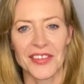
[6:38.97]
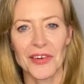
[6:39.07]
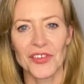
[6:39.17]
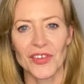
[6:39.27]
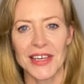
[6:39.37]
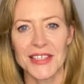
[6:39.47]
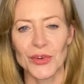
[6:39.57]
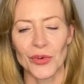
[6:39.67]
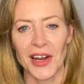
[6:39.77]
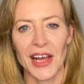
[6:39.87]
That was really
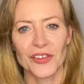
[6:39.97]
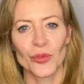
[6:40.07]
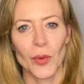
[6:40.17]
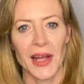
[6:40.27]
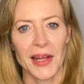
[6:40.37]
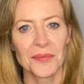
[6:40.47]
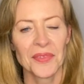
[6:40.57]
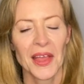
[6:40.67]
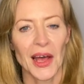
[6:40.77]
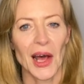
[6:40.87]
sore, and I had to wear
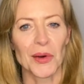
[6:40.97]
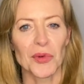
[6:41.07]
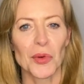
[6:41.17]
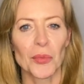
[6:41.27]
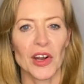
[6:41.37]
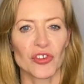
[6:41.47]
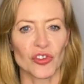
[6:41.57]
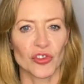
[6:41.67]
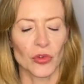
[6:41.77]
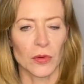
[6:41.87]

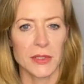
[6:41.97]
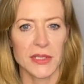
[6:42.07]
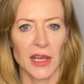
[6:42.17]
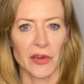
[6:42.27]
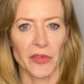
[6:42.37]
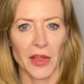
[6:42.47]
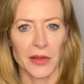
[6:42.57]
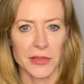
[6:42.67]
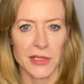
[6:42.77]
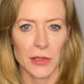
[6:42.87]
compression shorts over those.